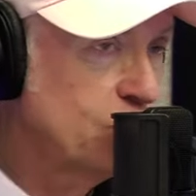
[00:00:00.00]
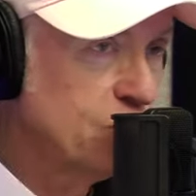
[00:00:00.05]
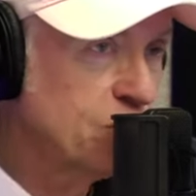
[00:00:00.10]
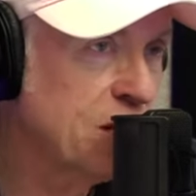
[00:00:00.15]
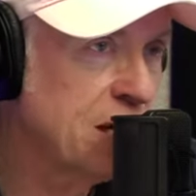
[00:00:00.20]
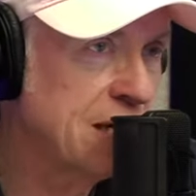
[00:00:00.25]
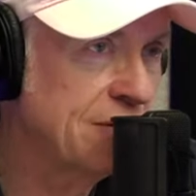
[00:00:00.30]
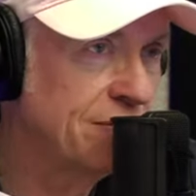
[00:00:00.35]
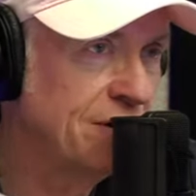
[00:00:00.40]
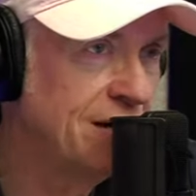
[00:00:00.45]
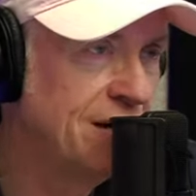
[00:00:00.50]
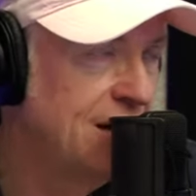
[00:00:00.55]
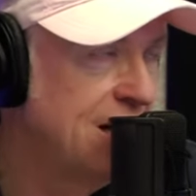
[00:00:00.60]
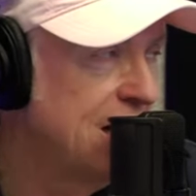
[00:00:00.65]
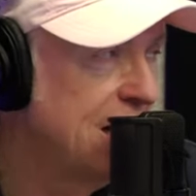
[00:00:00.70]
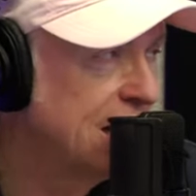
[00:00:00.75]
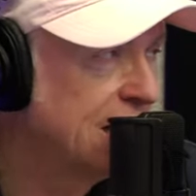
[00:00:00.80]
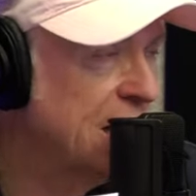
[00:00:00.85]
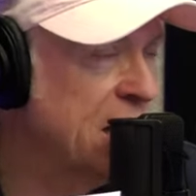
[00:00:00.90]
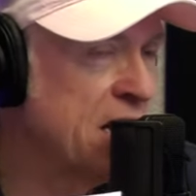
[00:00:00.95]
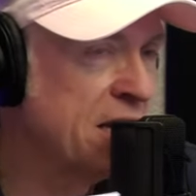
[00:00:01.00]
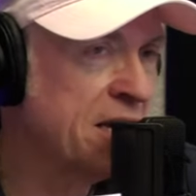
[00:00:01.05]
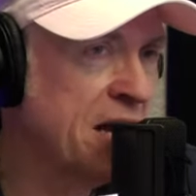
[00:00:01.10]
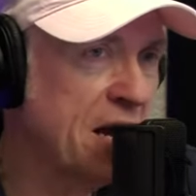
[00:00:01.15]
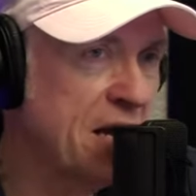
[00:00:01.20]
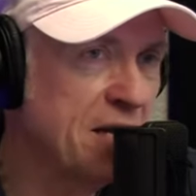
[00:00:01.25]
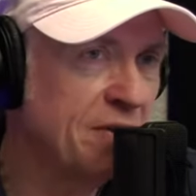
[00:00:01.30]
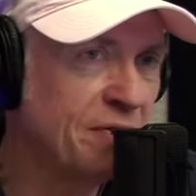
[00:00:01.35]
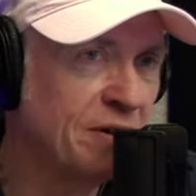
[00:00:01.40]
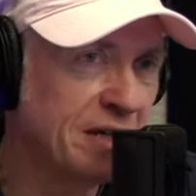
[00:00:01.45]
there's kind
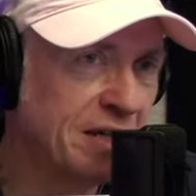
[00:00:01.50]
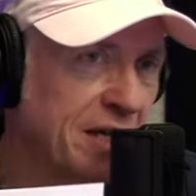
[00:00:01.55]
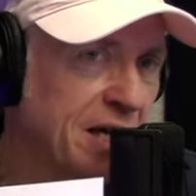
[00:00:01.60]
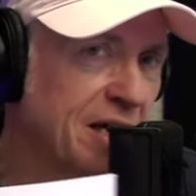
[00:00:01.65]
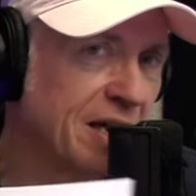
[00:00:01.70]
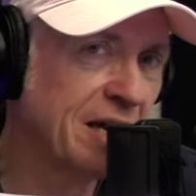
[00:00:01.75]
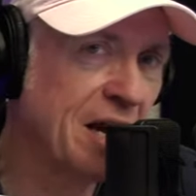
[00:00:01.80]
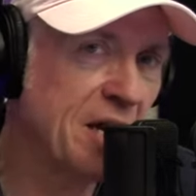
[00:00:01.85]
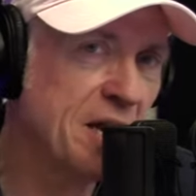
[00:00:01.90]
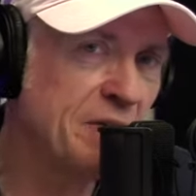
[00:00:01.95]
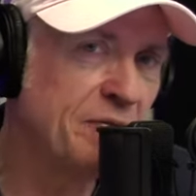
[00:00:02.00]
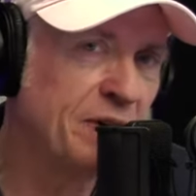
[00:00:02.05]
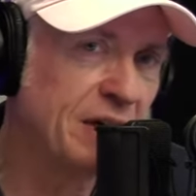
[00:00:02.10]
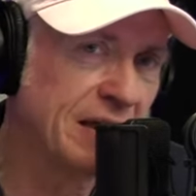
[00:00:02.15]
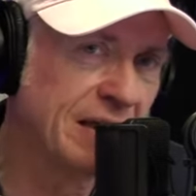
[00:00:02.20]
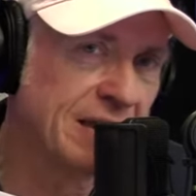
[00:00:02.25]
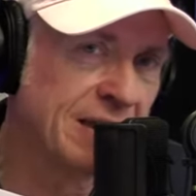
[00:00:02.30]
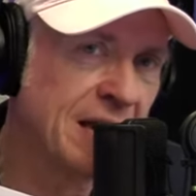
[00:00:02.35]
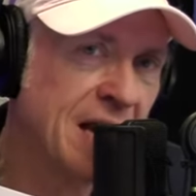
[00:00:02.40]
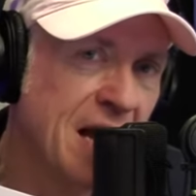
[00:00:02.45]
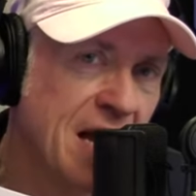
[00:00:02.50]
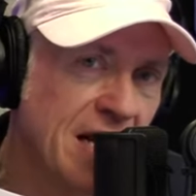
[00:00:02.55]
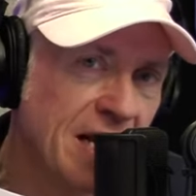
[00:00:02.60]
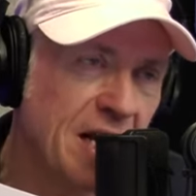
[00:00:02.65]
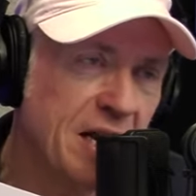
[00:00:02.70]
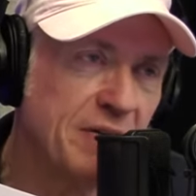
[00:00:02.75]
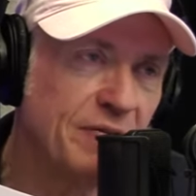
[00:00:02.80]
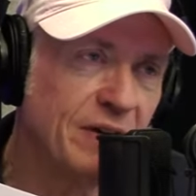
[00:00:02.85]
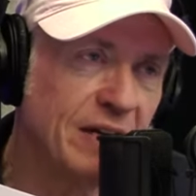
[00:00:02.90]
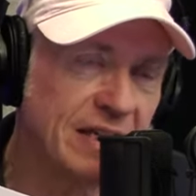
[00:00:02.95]
of a
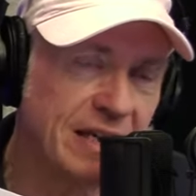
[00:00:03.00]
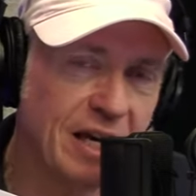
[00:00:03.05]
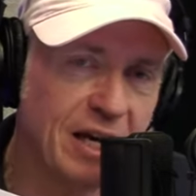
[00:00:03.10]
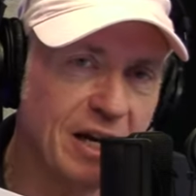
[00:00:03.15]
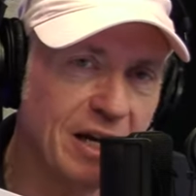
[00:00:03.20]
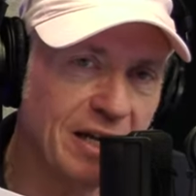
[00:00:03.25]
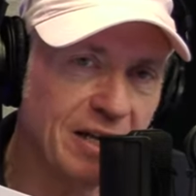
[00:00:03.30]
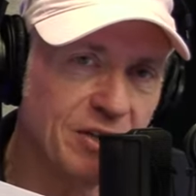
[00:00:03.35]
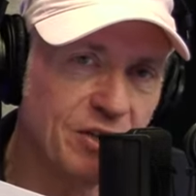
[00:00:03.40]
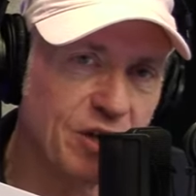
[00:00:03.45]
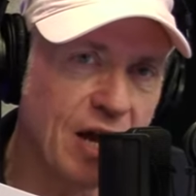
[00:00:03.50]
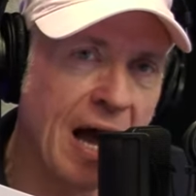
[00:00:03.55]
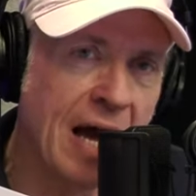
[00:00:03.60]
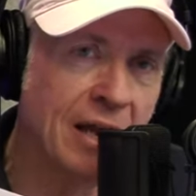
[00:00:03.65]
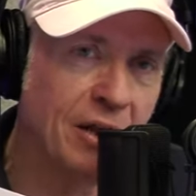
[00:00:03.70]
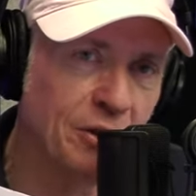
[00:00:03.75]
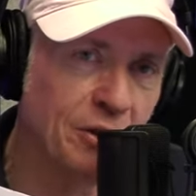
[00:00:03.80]
Gilligan's Island.